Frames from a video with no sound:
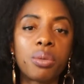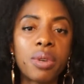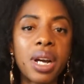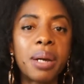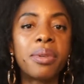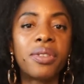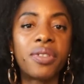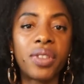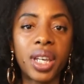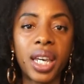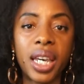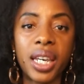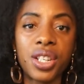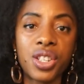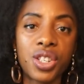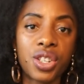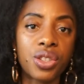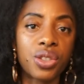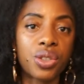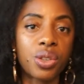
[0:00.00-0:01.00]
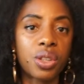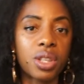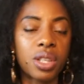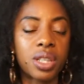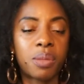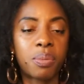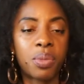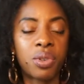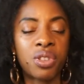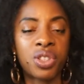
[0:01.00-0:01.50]
ramifications or the
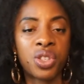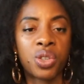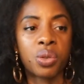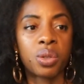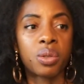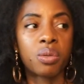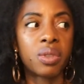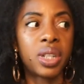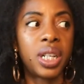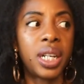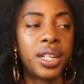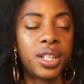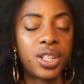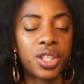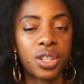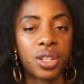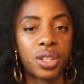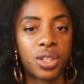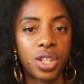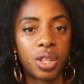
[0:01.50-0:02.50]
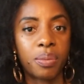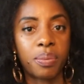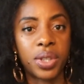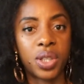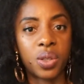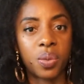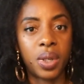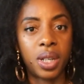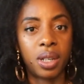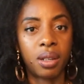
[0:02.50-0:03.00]
spiritual relationship
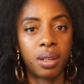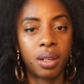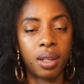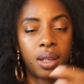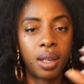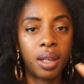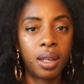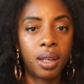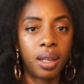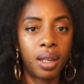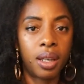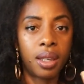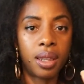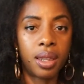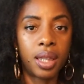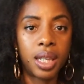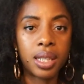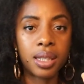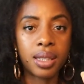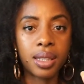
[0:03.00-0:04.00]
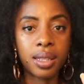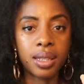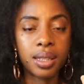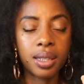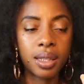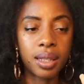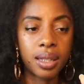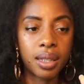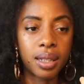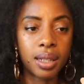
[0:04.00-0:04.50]
between
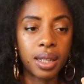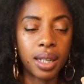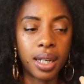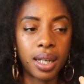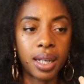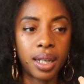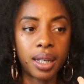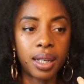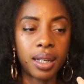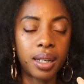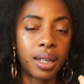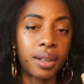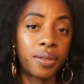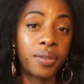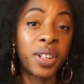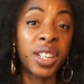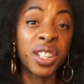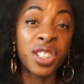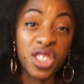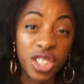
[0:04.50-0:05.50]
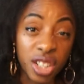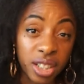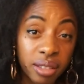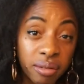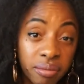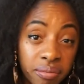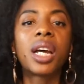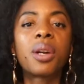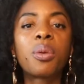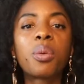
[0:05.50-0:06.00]
this
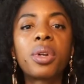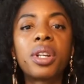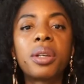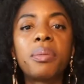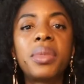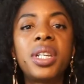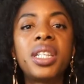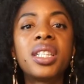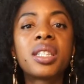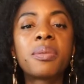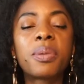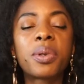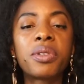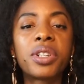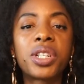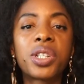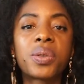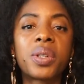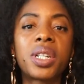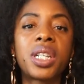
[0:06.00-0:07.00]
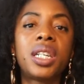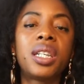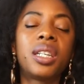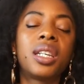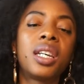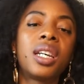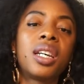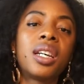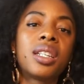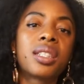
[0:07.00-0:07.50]
affliction and what it means spiritually.
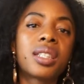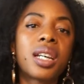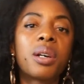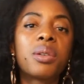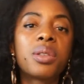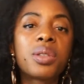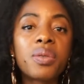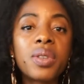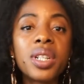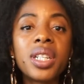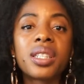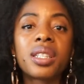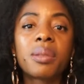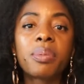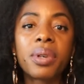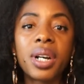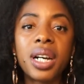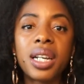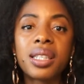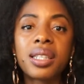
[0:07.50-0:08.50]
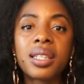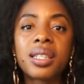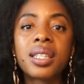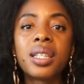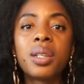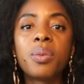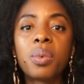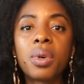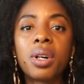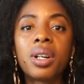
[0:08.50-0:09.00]
So I was really surprised to
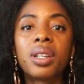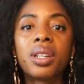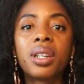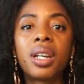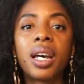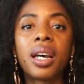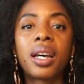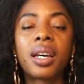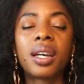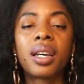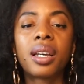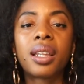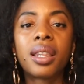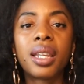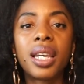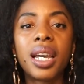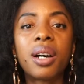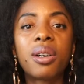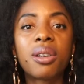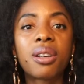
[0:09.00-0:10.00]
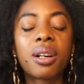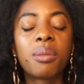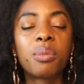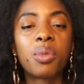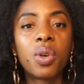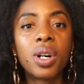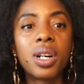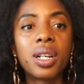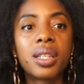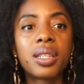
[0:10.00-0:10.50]
see what the outcome
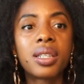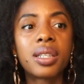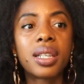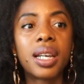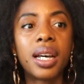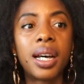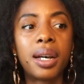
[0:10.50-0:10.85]
was.